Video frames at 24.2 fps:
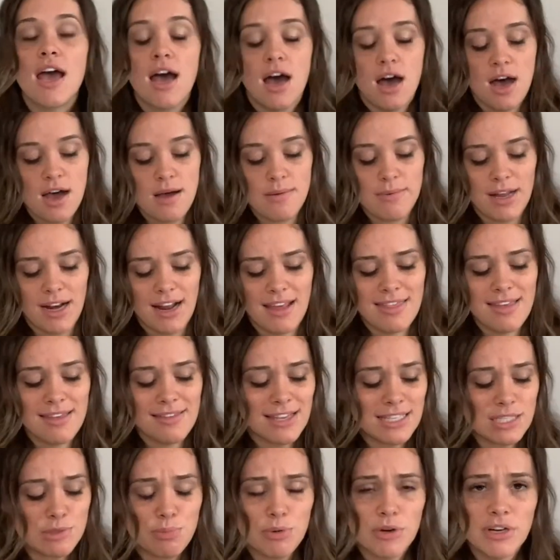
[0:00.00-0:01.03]
And I think
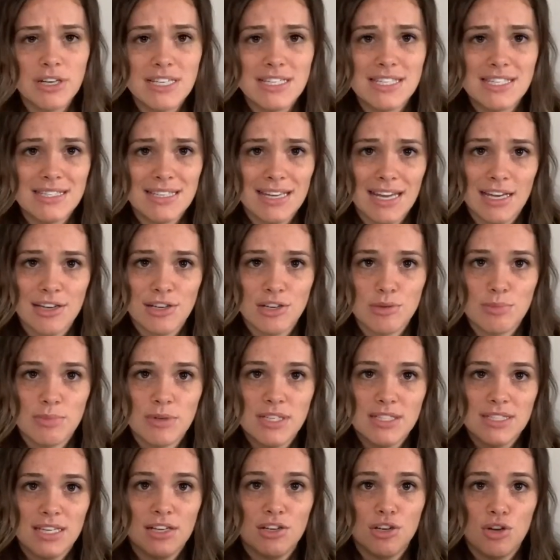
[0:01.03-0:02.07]
that's pretty standard
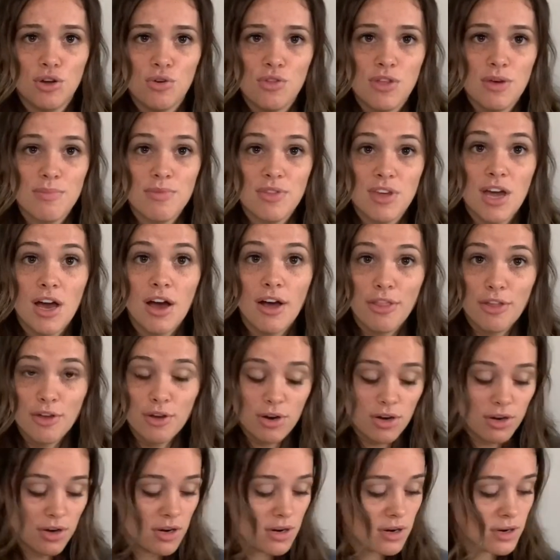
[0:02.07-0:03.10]
because I know that the
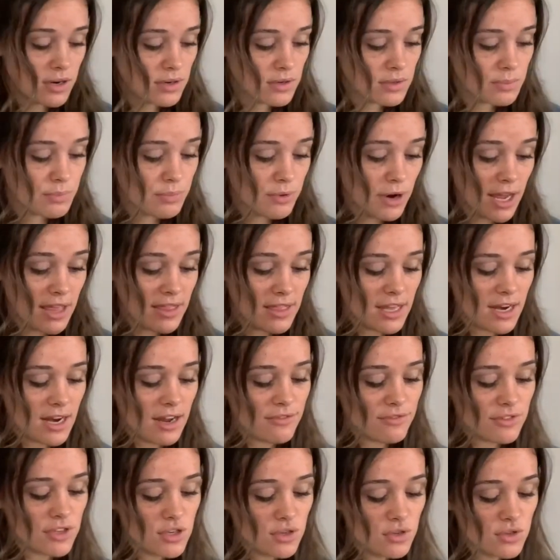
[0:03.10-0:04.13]
other brand that
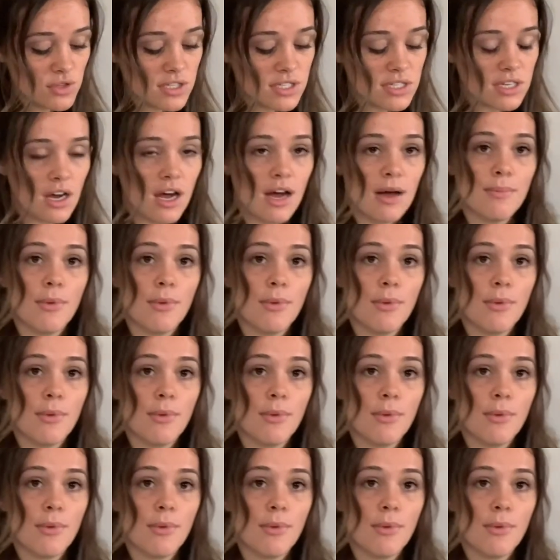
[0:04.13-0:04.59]
I've used